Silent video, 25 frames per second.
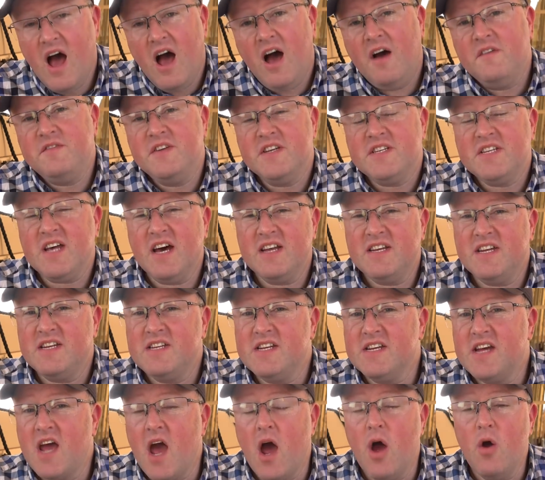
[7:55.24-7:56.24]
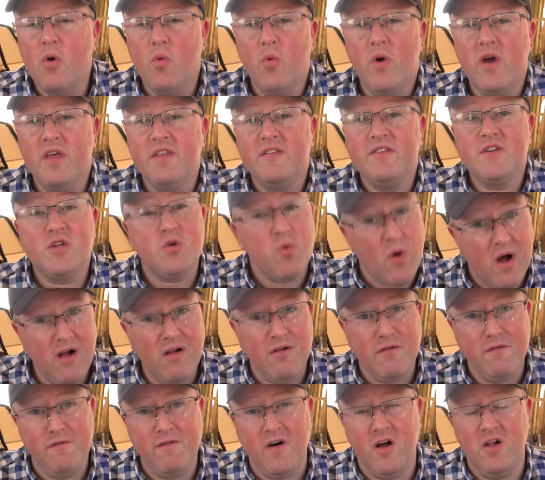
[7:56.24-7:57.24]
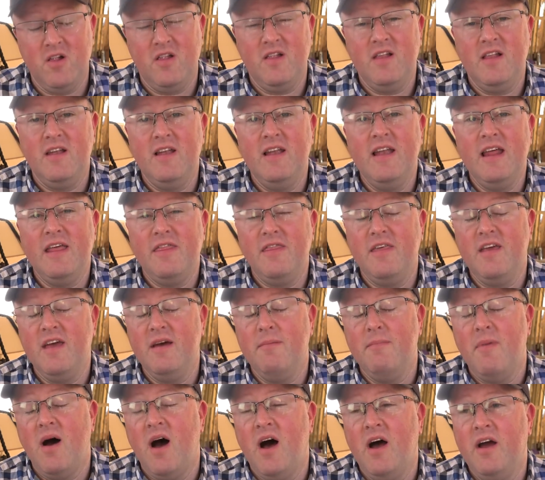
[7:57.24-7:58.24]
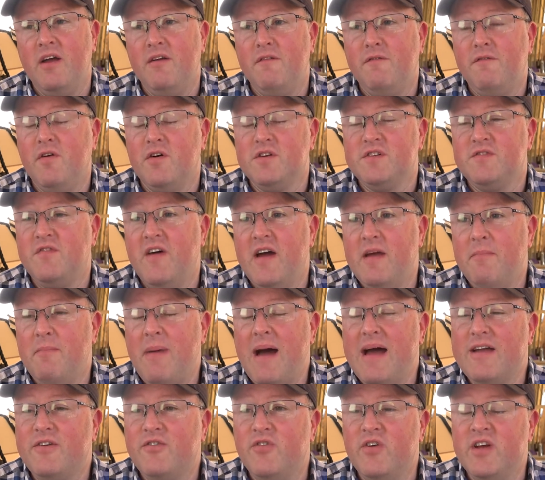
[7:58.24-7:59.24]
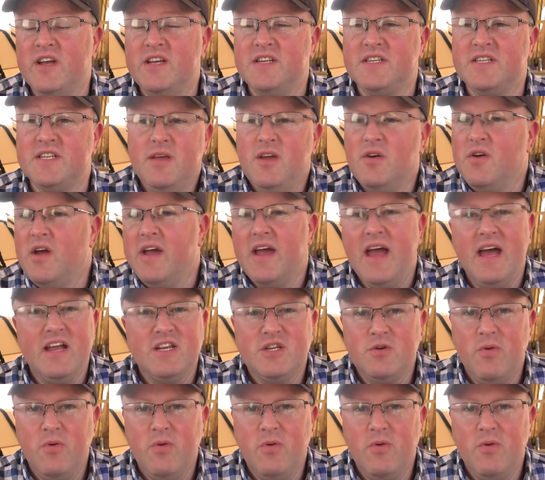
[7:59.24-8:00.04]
I've decided to go with 12 volt lithium iron phosphate batteries. You can get